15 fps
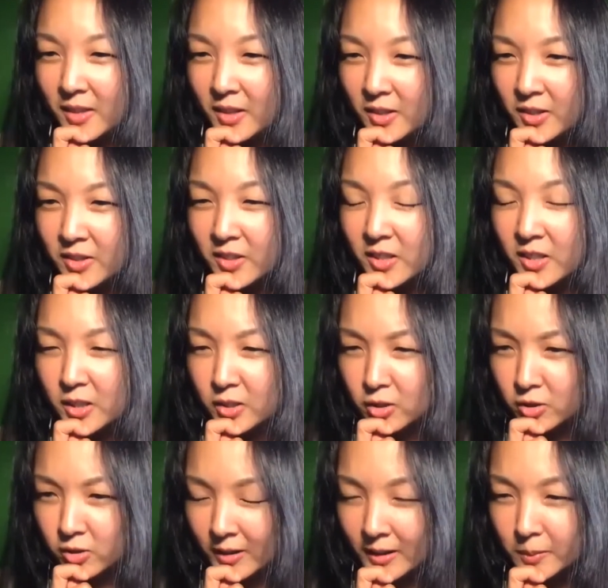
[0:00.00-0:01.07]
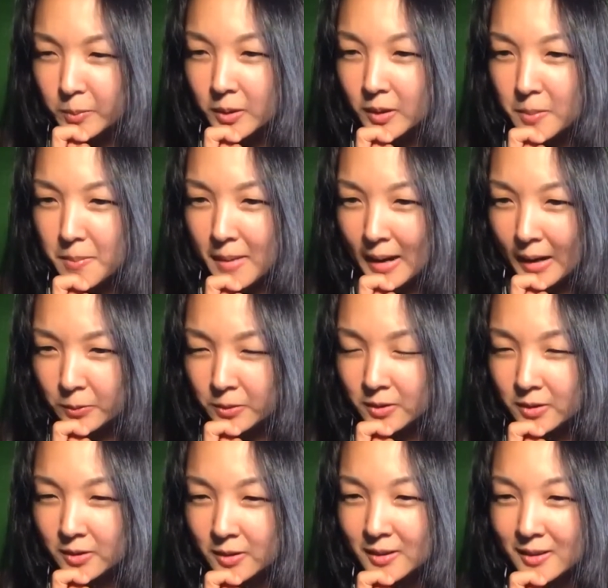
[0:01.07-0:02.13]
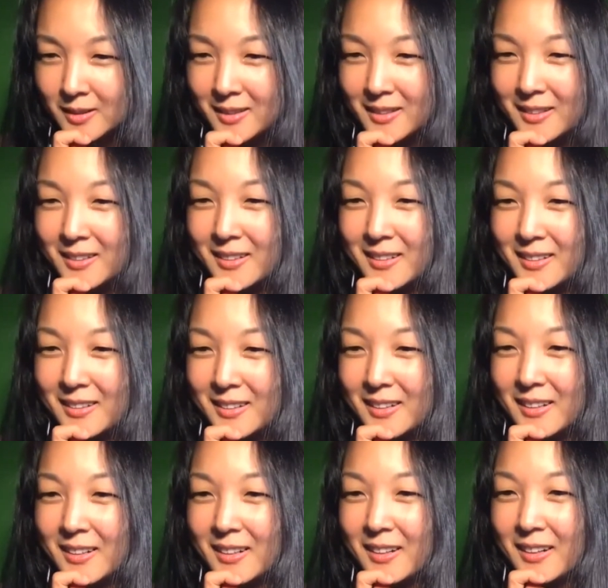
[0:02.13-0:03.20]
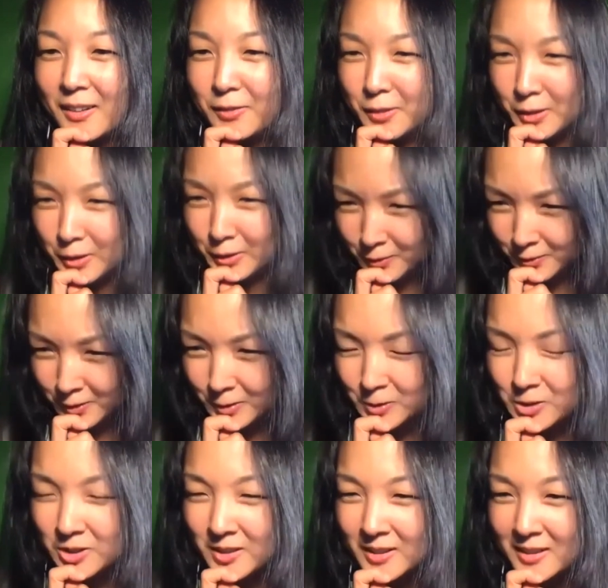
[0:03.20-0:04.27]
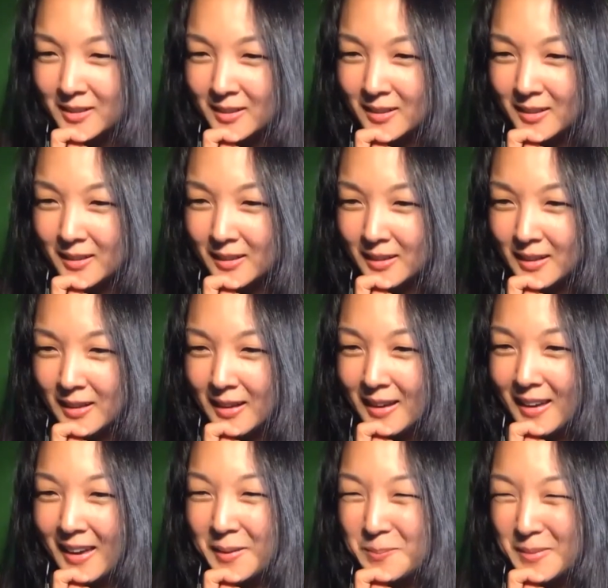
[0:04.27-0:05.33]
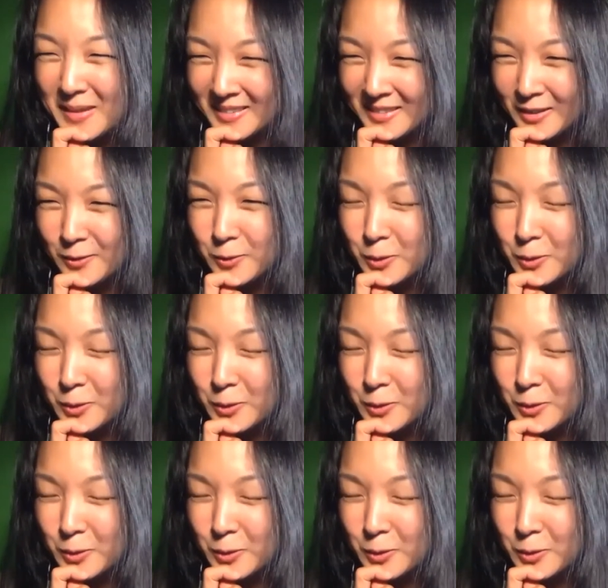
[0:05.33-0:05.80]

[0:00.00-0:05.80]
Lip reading: there is an incredible amount of confusion and misinformation.